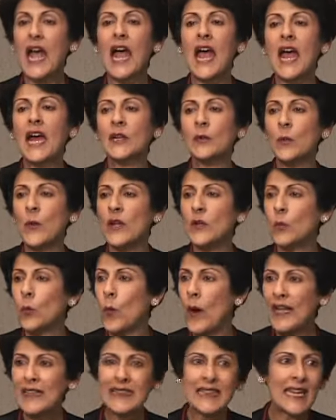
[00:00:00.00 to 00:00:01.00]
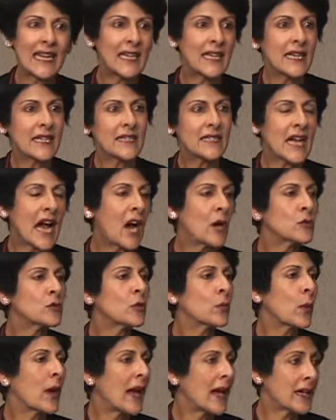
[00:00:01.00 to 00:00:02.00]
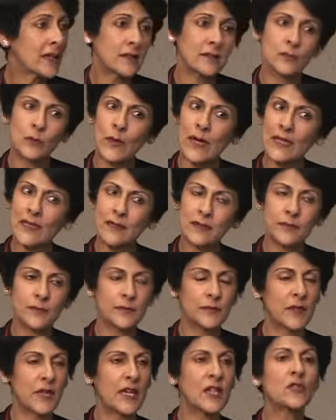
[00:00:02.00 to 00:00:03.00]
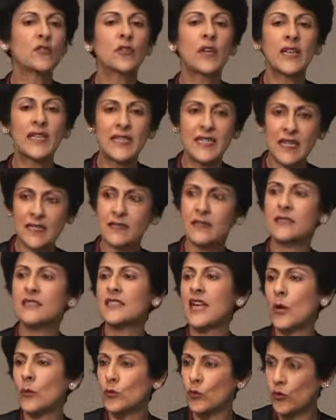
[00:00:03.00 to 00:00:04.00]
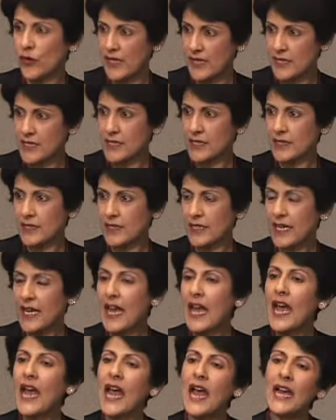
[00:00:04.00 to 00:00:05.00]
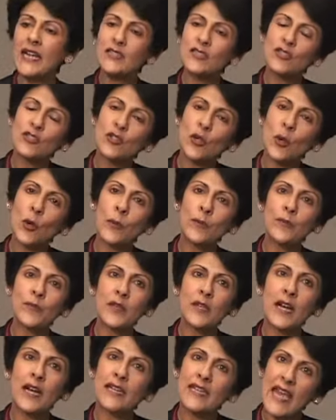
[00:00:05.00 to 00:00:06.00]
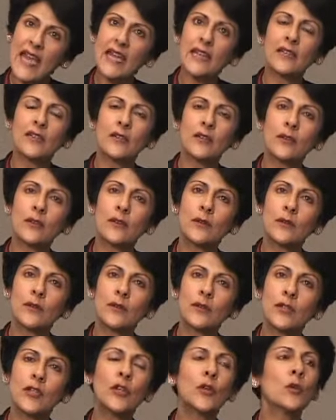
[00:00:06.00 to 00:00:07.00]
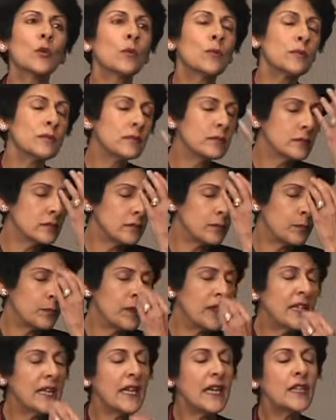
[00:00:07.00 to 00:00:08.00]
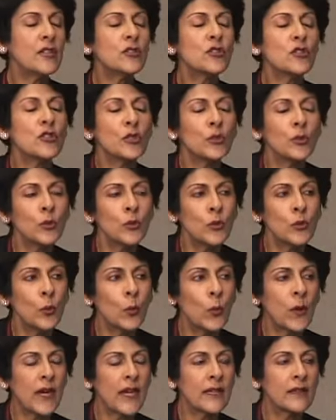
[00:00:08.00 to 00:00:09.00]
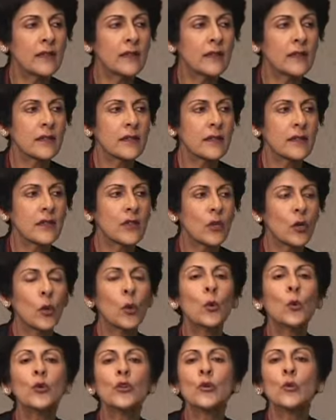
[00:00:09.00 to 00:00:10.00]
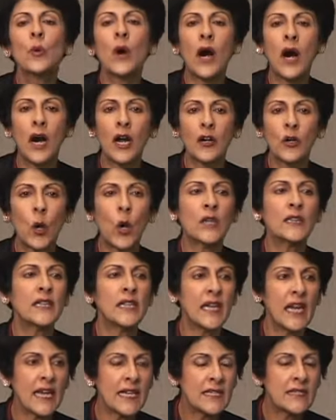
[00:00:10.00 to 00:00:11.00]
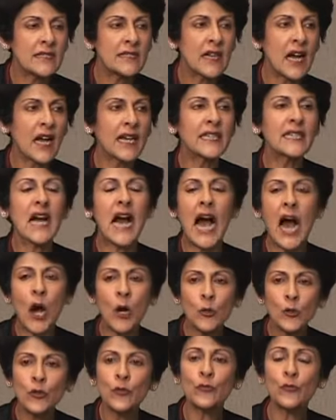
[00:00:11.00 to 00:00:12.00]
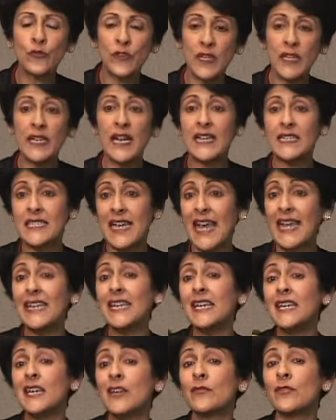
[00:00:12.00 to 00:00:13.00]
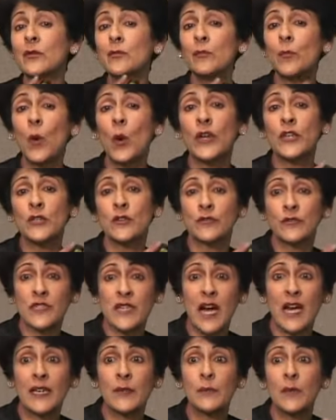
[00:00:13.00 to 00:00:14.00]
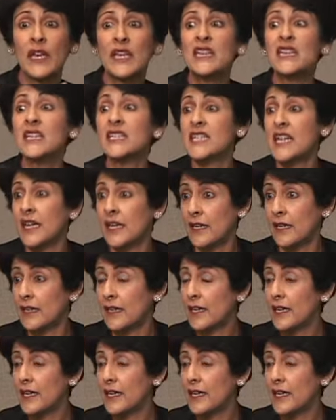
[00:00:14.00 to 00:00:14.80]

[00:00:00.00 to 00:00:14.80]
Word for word: And when one thing is out of whack, well, it really doesn't sound great. And so, again, you know, be in tune with who you are on the inside, how you feel at any given point of time in the day.